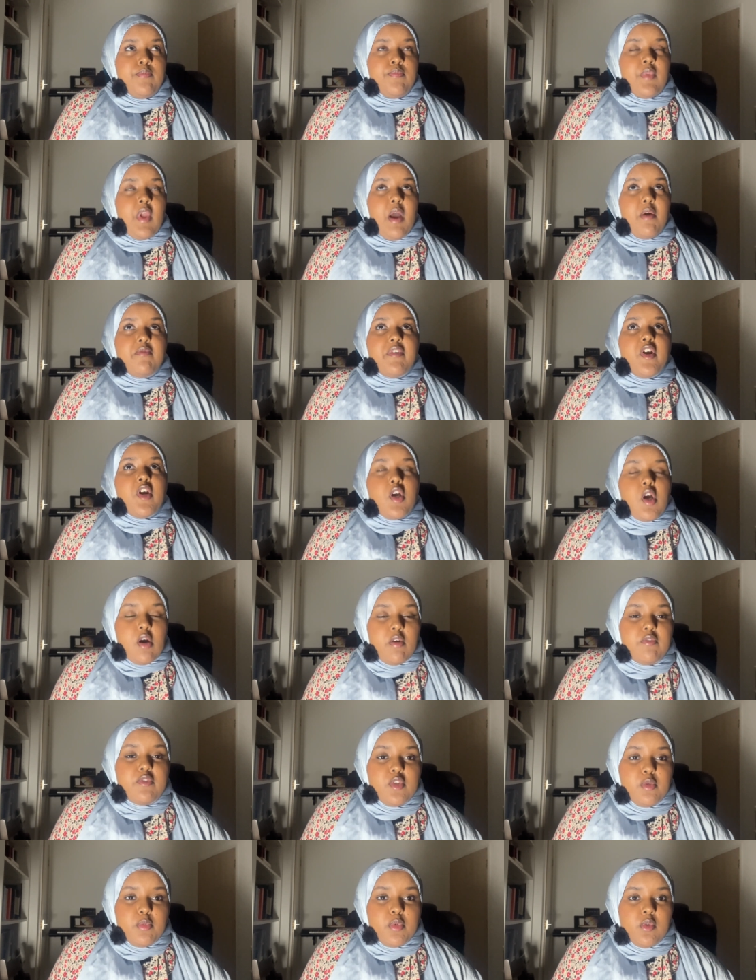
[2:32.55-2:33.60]
I'm very
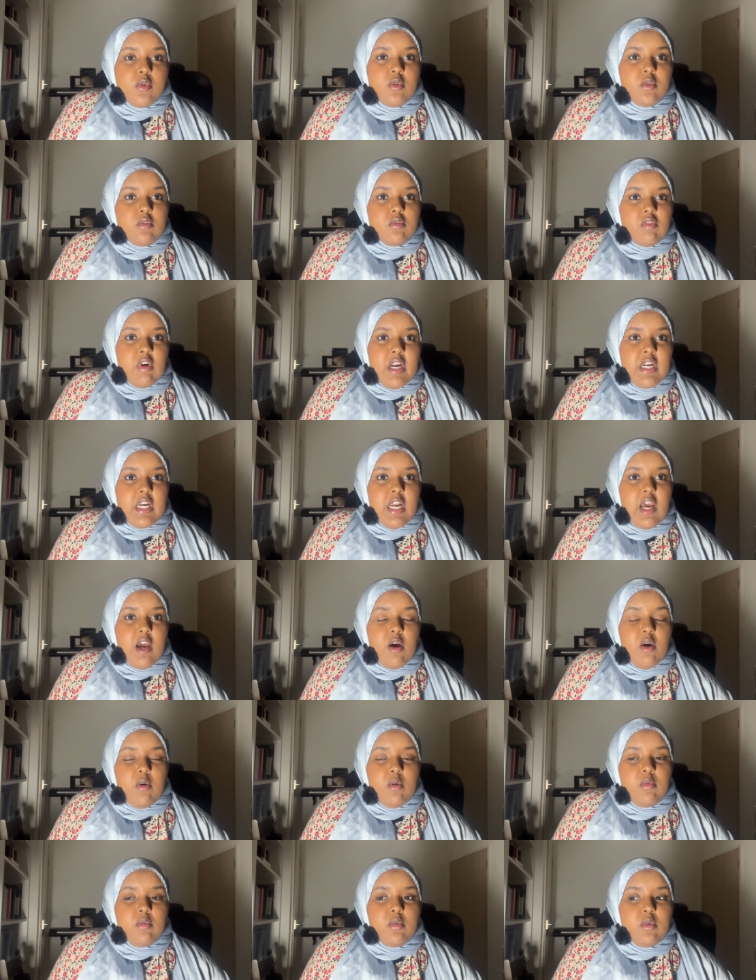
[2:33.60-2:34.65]
comfortable right
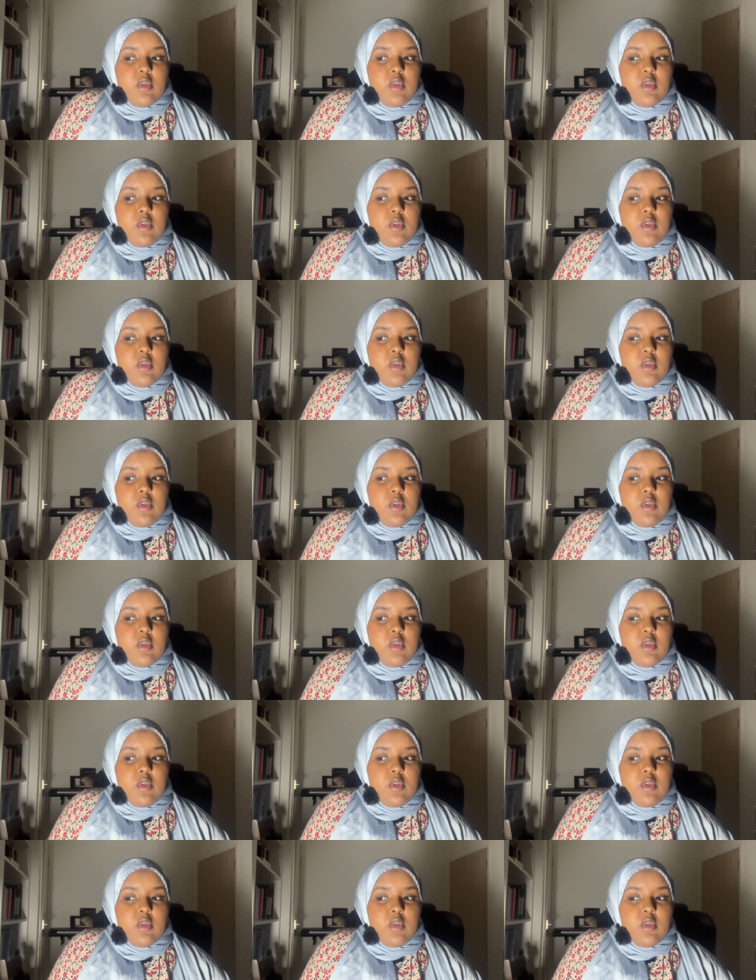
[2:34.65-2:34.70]
now